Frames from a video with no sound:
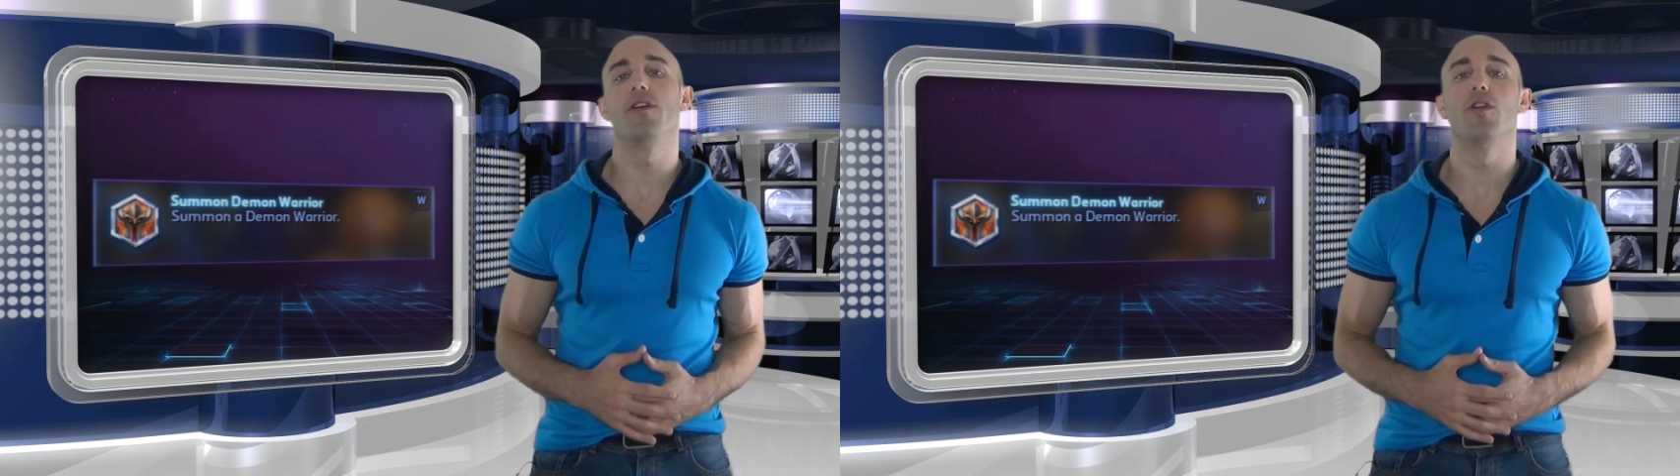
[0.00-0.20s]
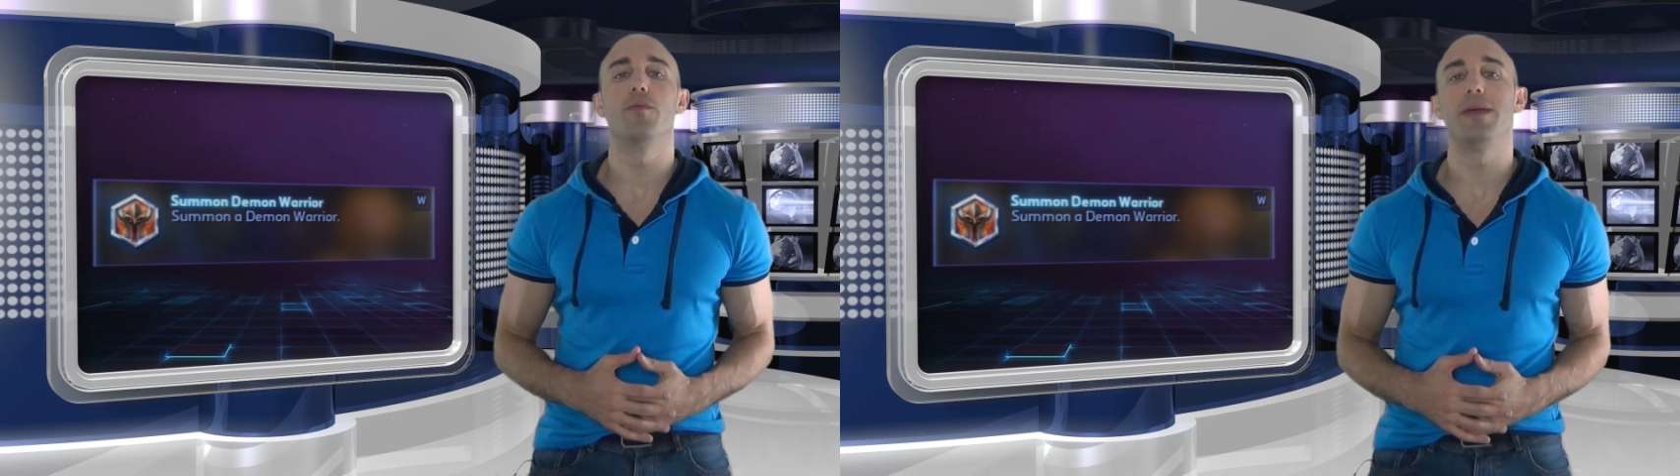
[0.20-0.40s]

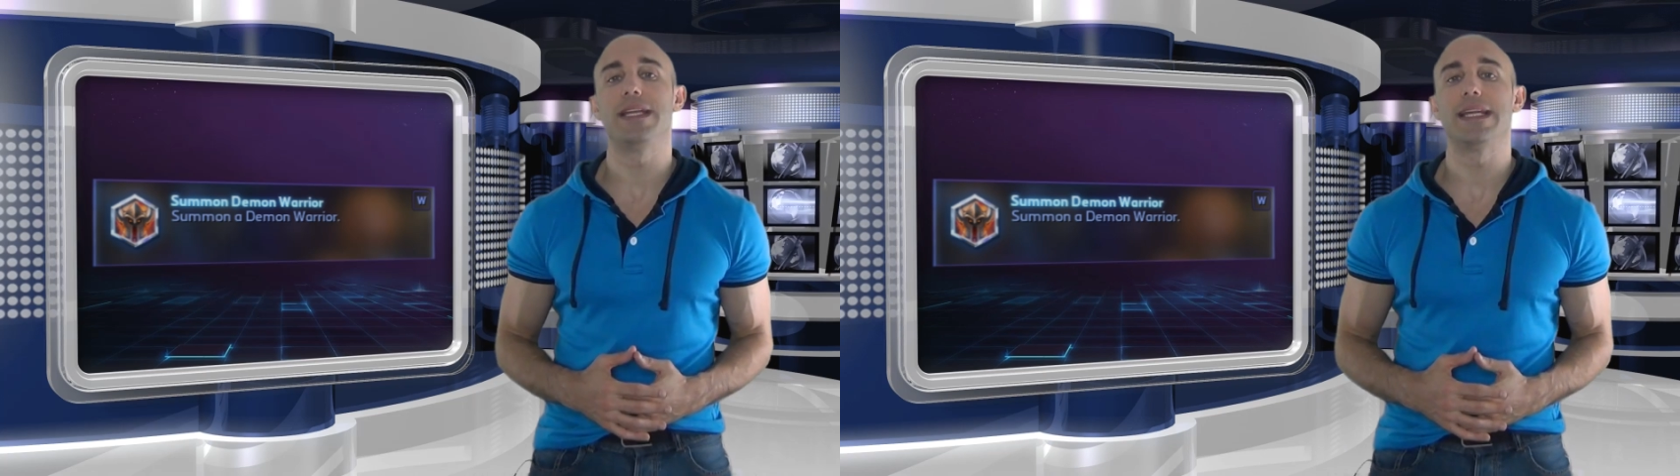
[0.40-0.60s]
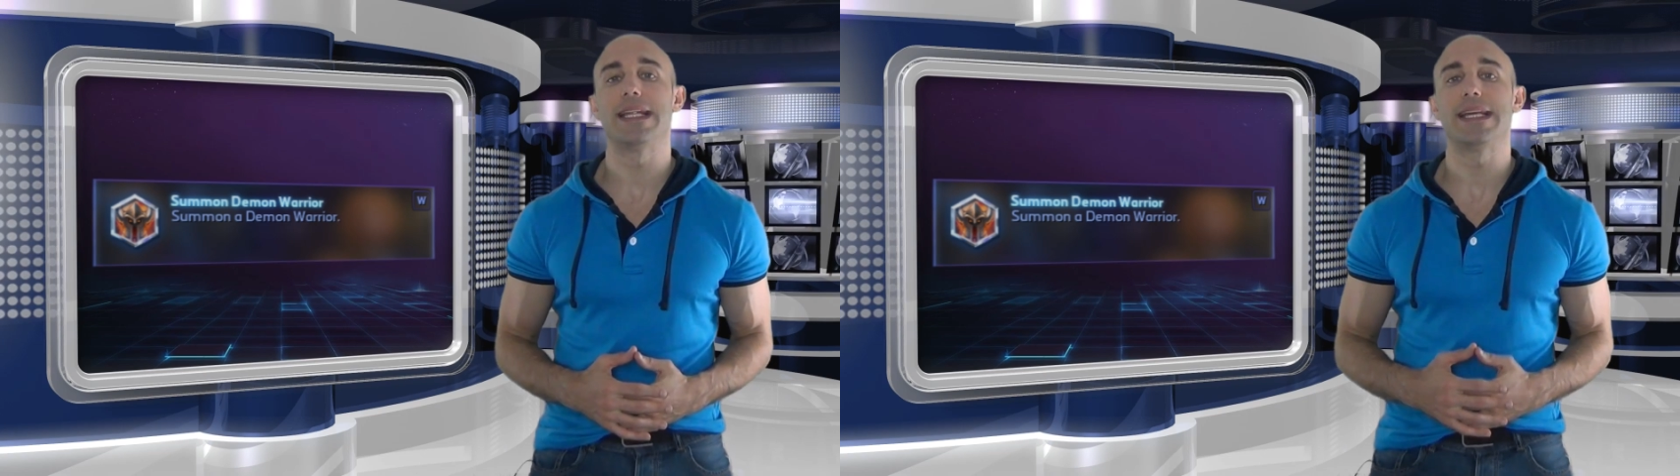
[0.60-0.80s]
your own
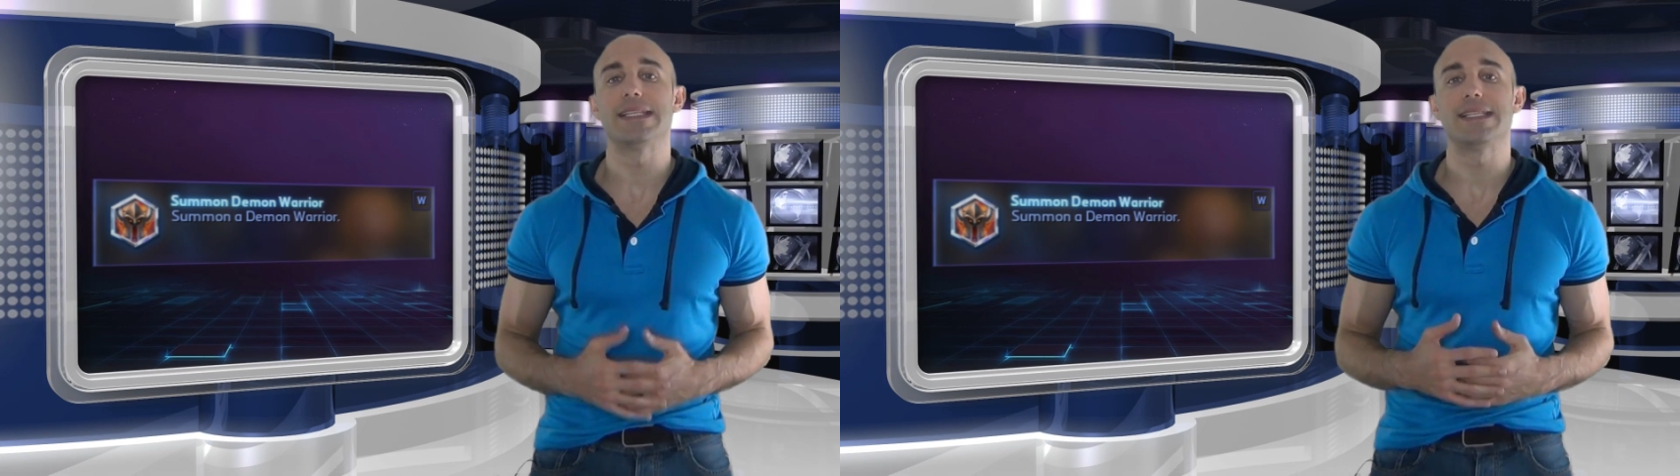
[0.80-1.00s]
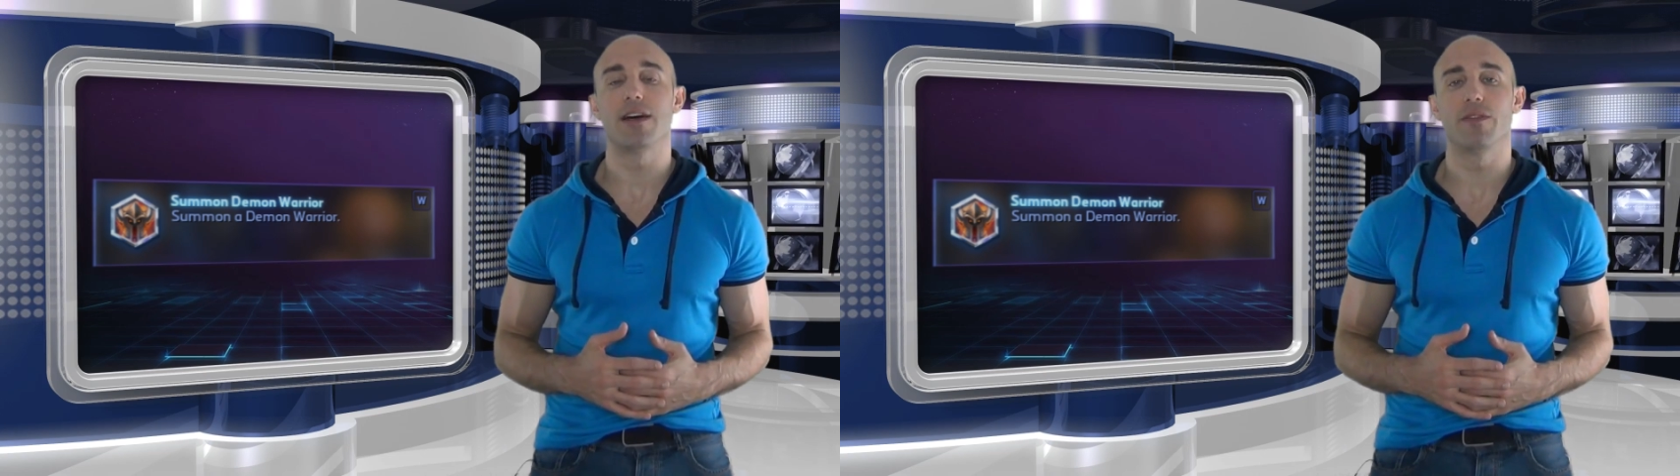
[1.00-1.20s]
minion
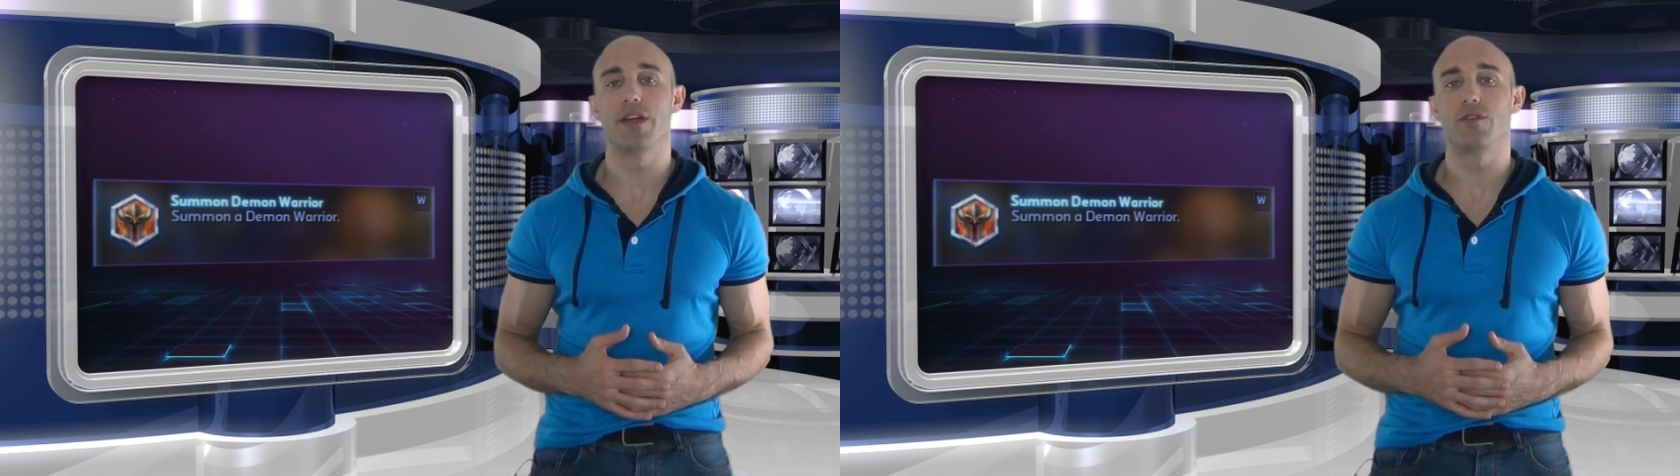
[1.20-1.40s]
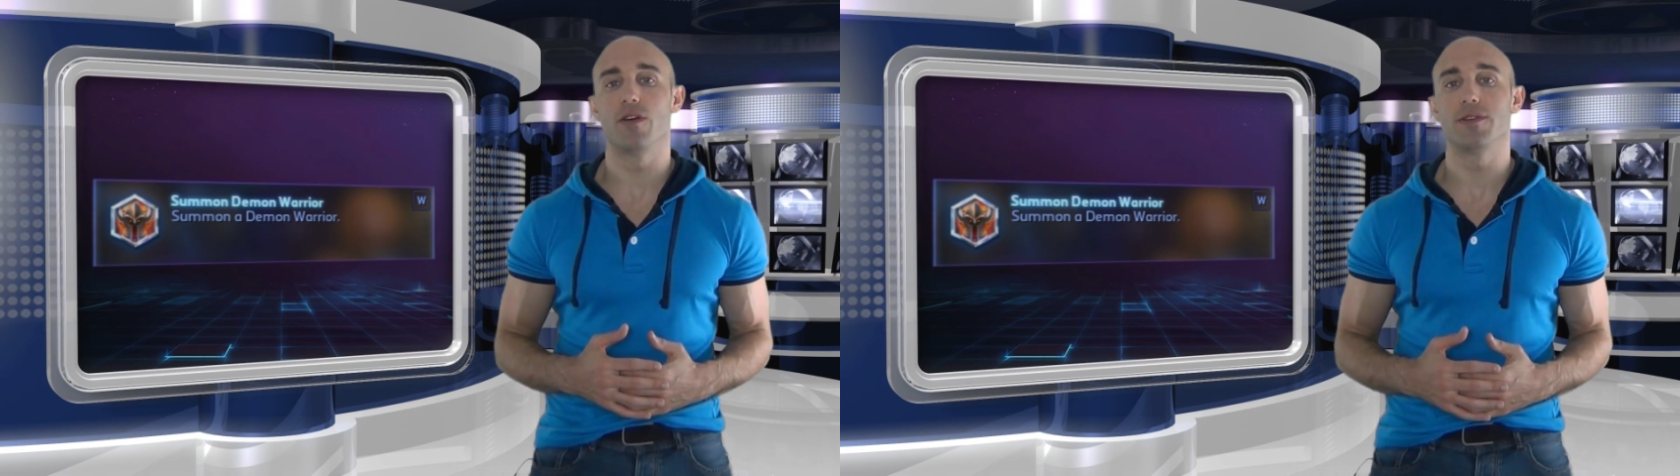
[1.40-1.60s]
lanes down
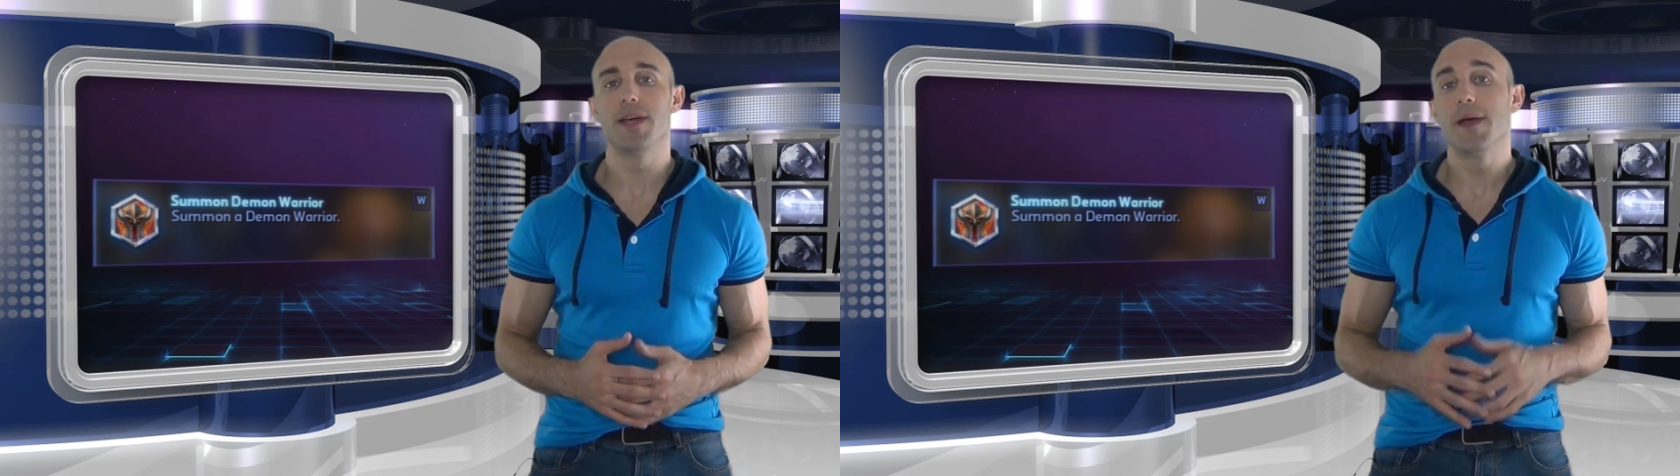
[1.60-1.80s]
that road.